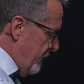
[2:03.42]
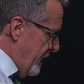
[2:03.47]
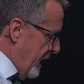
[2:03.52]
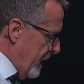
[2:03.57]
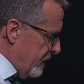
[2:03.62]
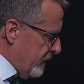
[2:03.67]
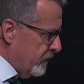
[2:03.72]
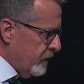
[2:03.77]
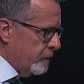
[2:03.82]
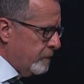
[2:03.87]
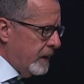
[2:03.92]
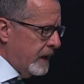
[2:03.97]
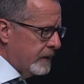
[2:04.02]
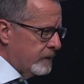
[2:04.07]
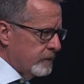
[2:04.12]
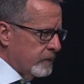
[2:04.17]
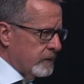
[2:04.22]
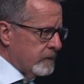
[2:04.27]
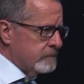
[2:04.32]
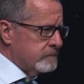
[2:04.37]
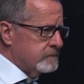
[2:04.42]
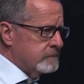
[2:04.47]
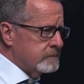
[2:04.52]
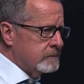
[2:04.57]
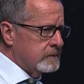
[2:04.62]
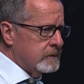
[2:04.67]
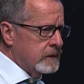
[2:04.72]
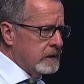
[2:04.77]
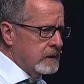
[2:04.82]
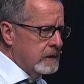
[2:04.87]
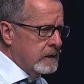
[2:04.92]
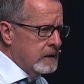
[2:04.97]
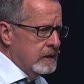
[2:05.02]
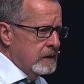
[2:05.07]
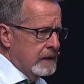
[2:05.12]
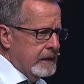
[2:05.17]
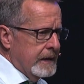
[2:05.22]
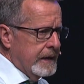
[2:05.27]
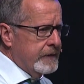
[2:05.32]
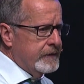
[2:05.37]
out in the bedroom,
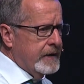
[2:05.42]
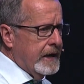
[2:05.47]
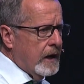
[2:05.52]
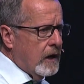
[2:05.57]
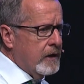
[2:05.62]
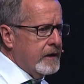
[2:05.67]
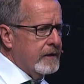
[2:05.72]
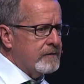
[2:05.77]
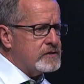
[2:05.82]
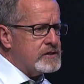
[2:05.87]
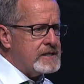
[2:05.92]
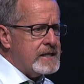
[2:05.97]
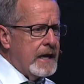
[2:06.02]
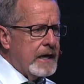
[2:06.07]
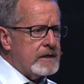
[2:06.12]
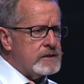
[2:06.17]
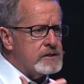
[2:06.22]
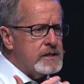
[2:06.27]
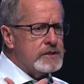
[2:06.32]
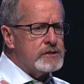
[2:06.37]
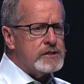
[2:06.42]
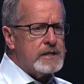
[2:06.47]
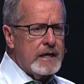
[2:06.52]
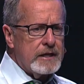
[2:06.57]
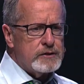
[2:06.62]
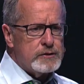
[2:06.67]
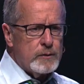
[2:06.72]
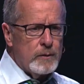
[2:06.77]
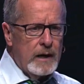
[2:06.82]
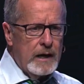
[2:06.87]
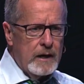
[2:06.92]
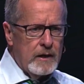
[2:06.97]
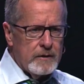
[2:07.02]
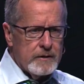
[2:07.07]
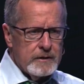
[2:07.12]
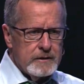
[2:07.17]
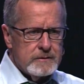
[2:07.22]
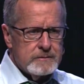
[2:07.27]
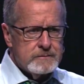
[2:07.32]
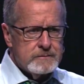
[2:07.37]
in the area of sex and sexuality.